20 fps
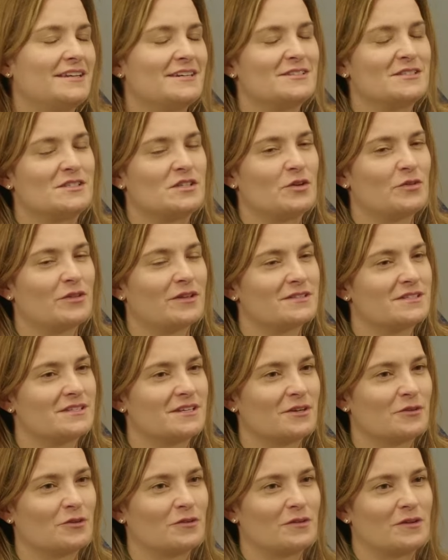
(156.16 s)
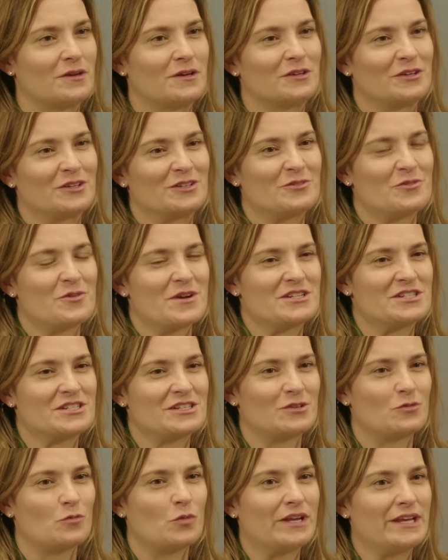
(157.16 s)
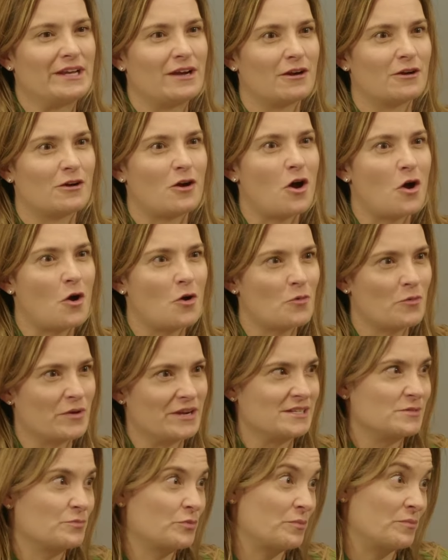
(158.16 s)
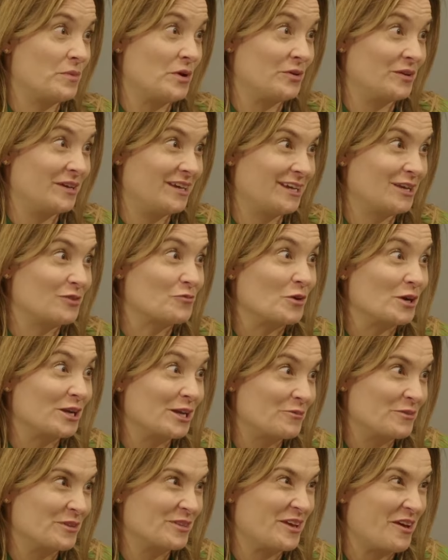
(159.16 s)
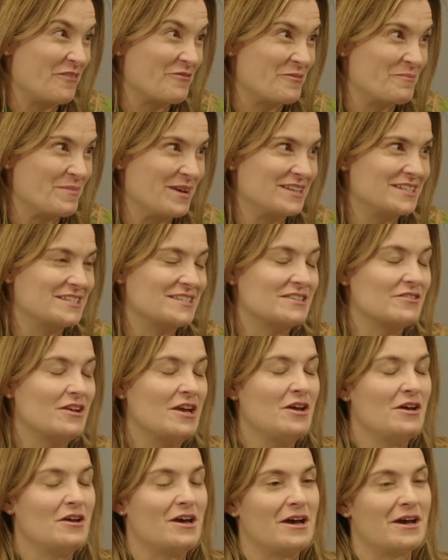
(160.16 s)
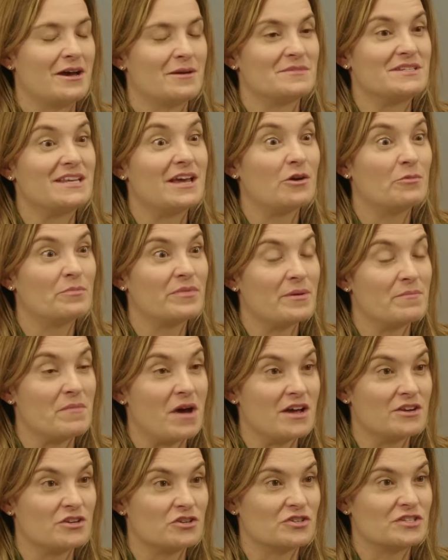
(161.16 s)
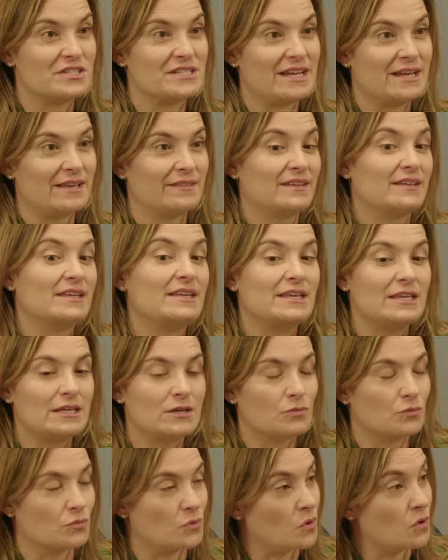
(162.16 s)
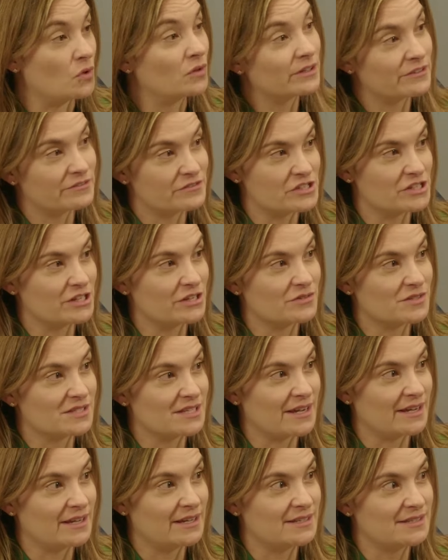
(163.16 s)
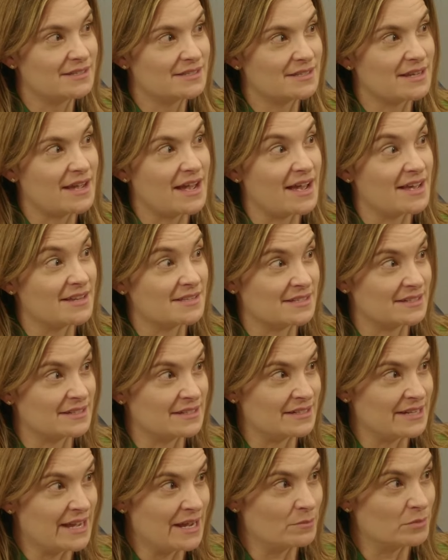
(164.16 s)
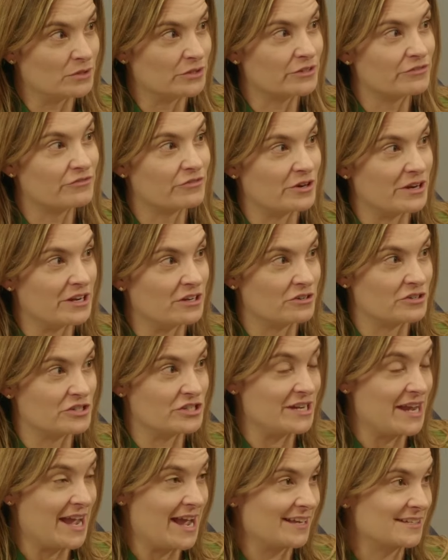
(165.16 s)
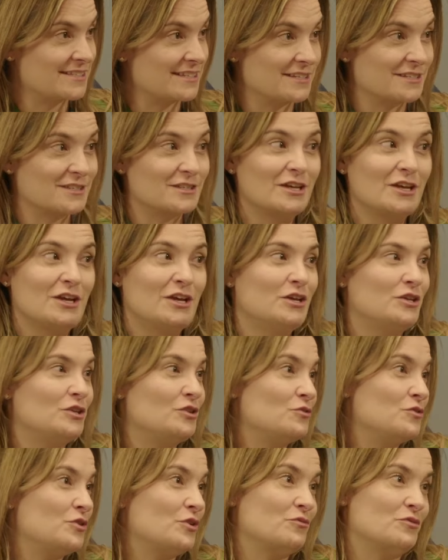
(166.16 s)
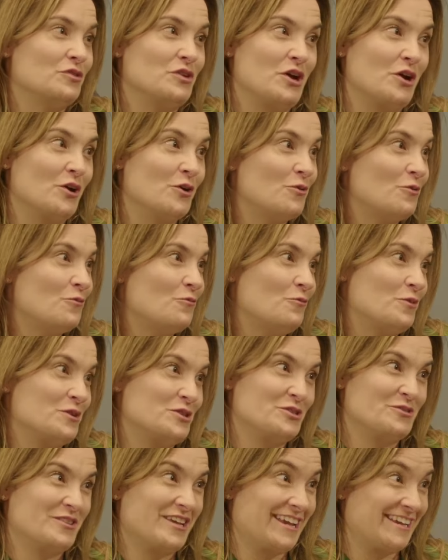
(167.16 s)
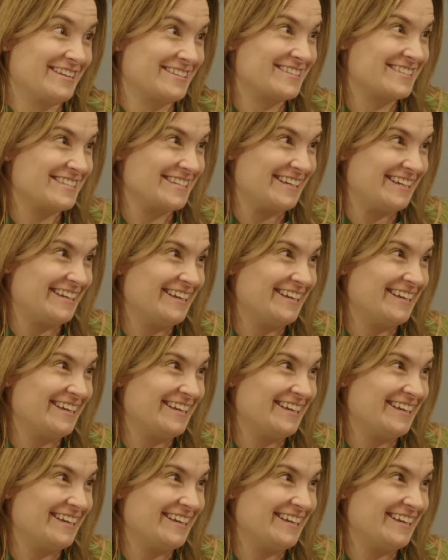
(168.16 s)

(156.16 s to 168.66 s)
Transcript: so that's a good question. We are always promoting and working with governments to help them understand the key role of geoscience as an enabler for energy access. You don't know what you can't see.